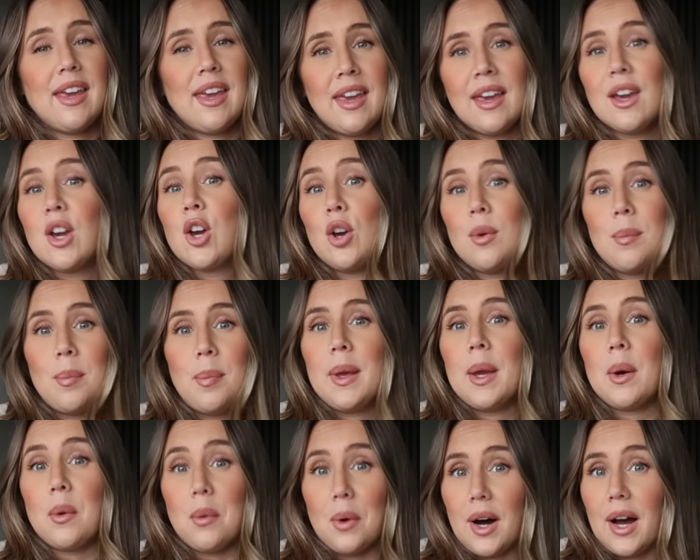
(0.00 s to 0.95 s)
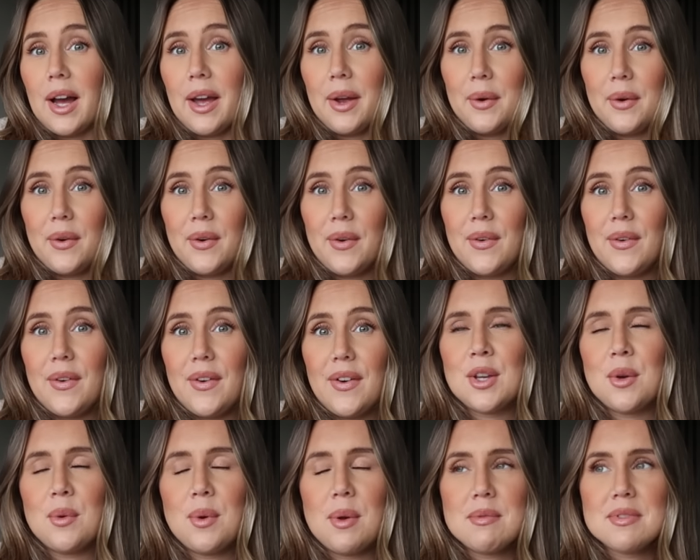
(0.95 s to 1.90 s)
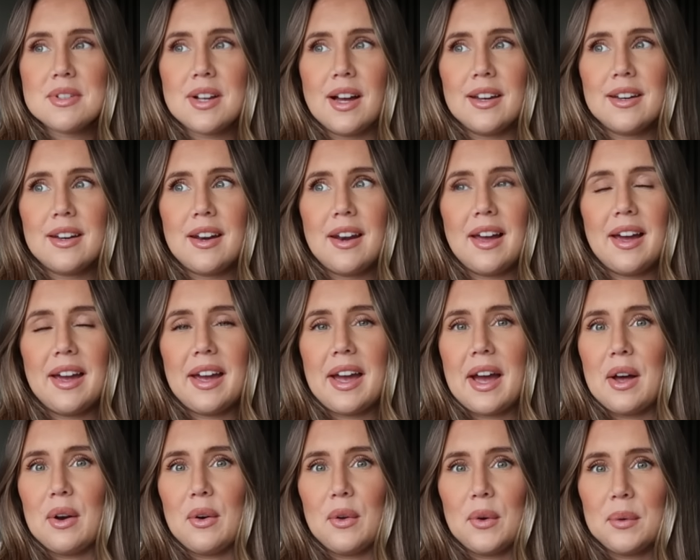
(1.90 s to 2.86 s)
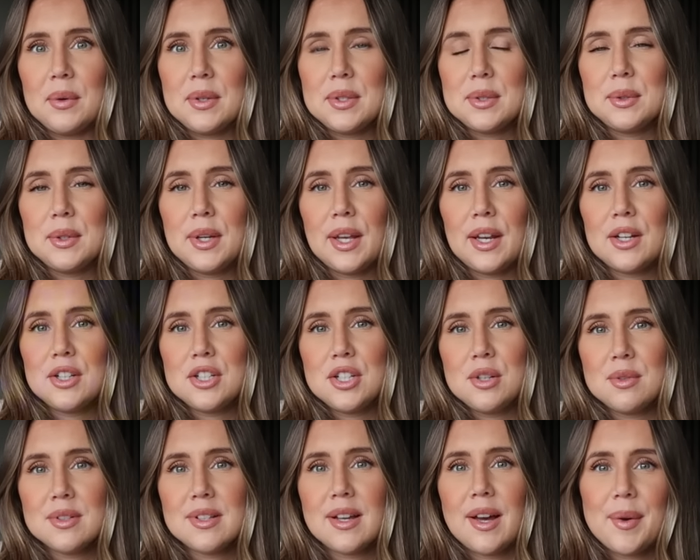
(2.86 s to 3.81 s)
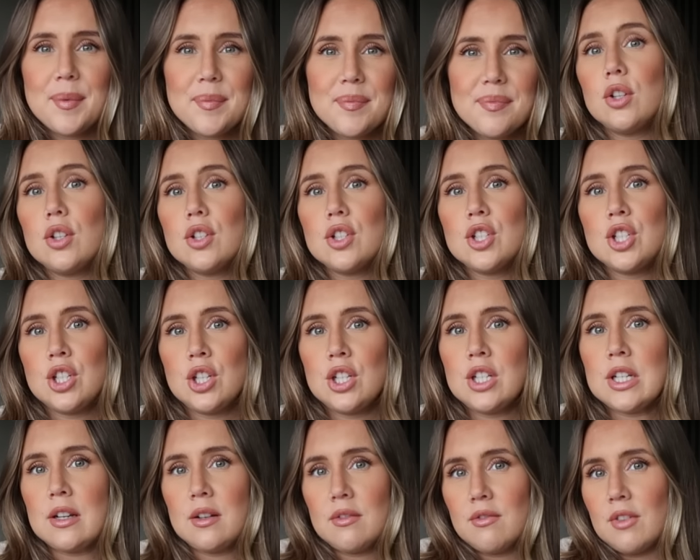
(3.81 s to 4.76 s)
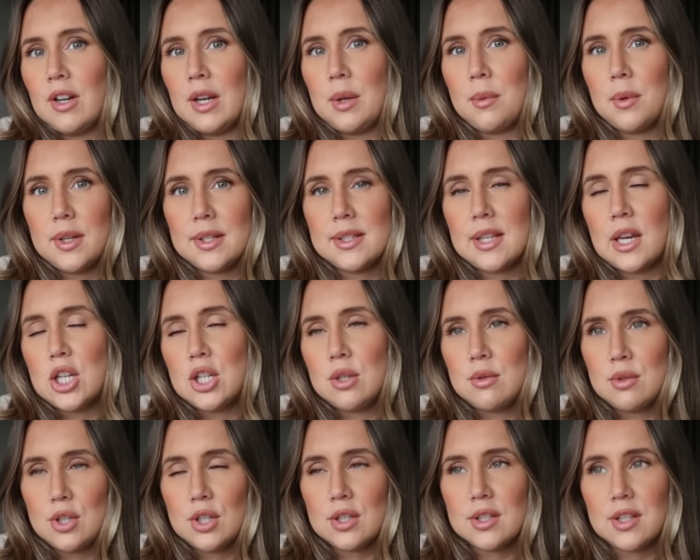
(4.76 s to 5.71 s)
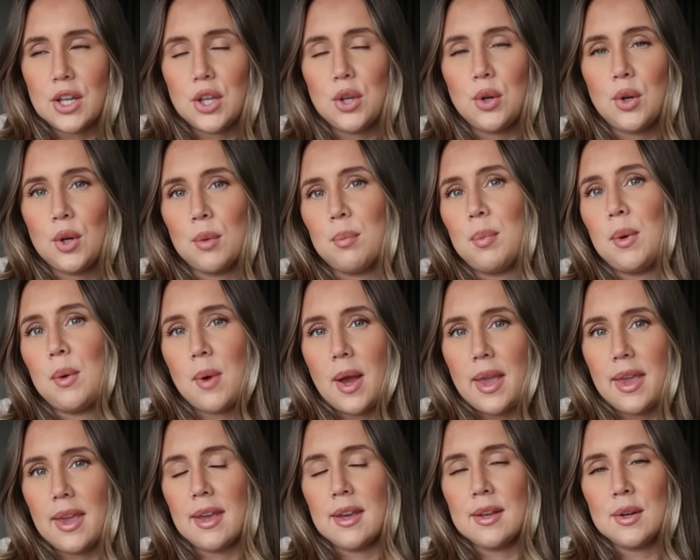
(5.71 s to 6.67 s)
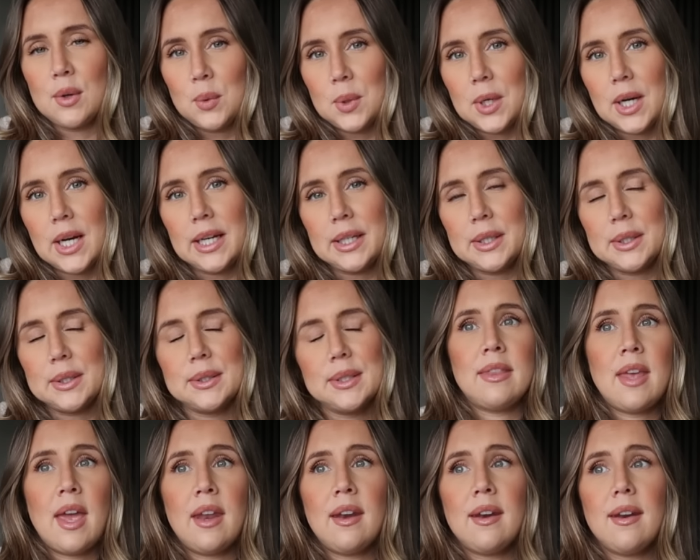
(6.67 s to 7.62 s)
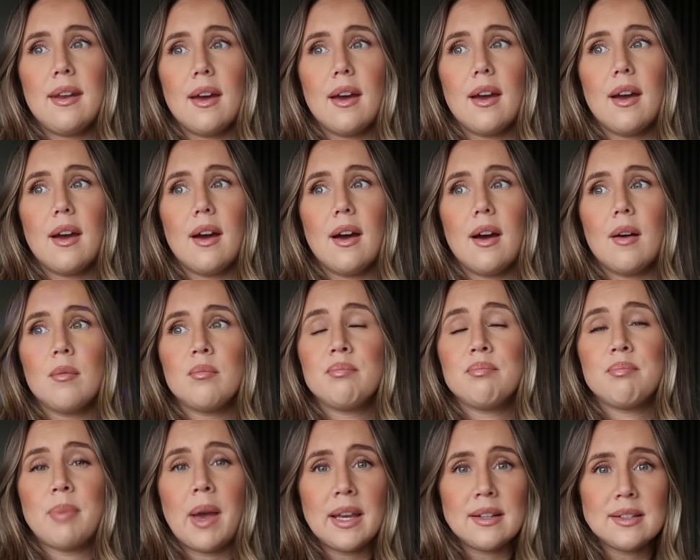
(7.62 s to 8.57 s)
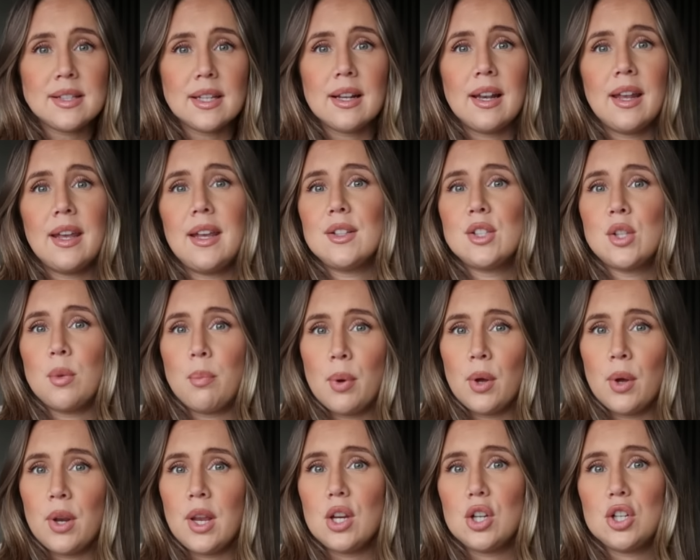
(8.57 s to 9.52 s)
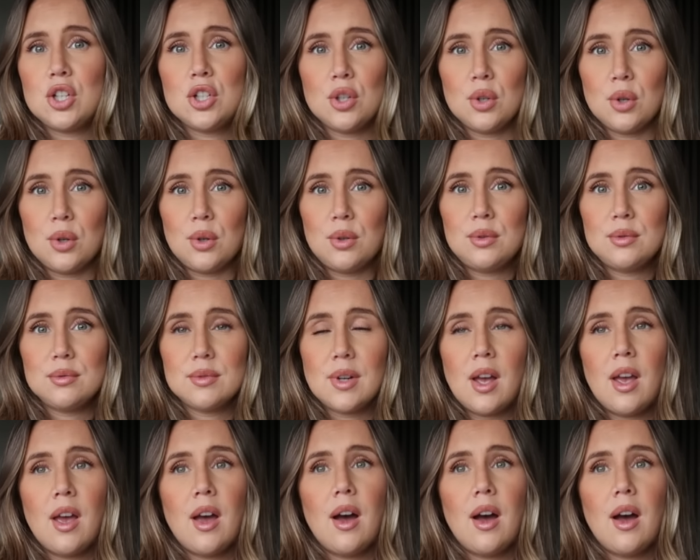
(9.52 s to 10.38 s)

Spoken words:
it could be a while. So we was kind of like, how long are we talking? And she was like, she didn't really want to say, she was just like, you could be waiting a while. And then basically, to put it short,